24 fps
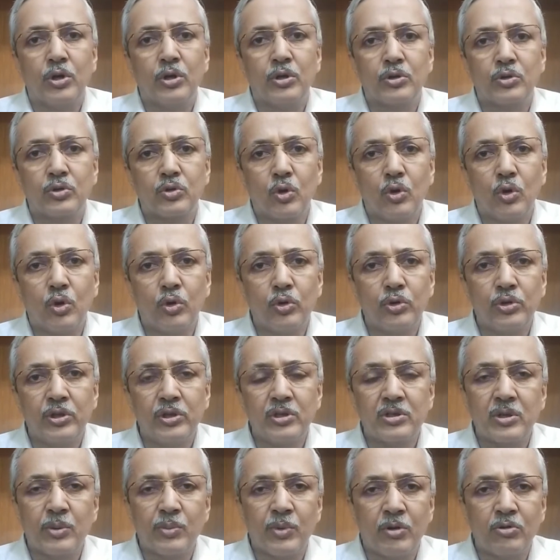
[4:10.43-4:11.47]
So
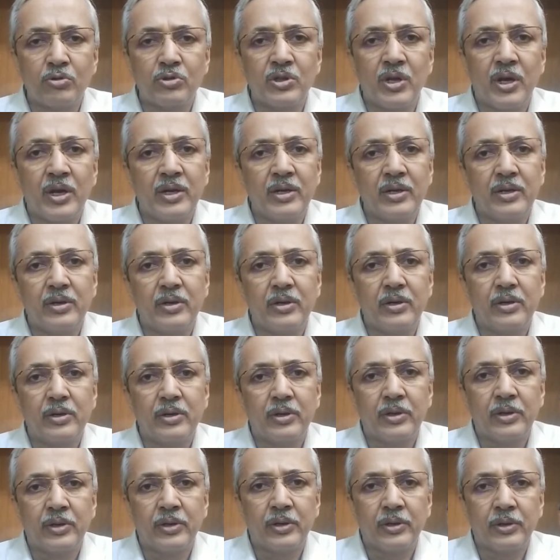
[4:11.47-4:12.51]
this amounts that
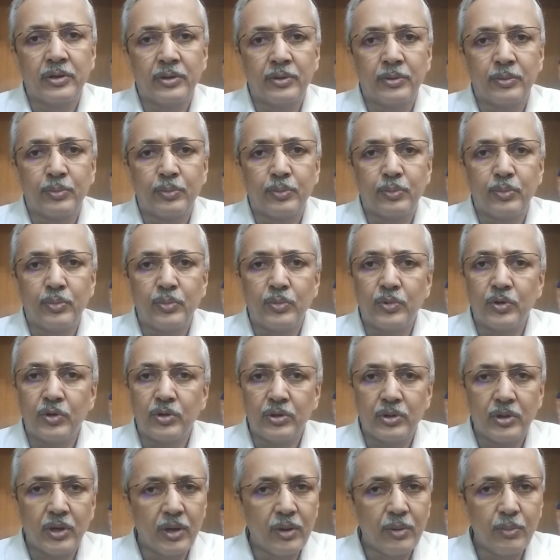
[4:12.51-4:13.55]

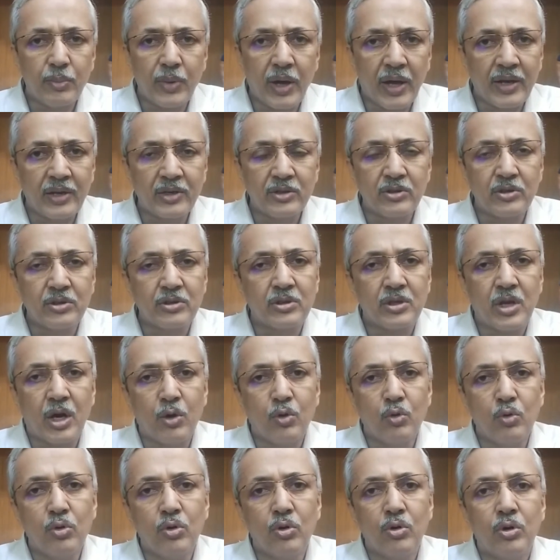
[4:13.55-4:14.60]
the marriage is
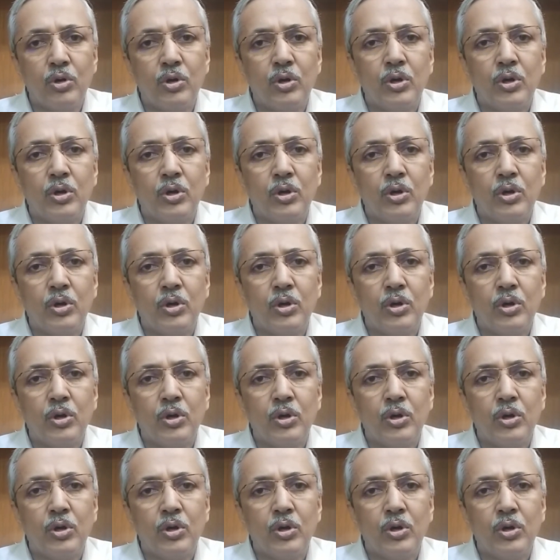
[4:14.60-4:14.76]
now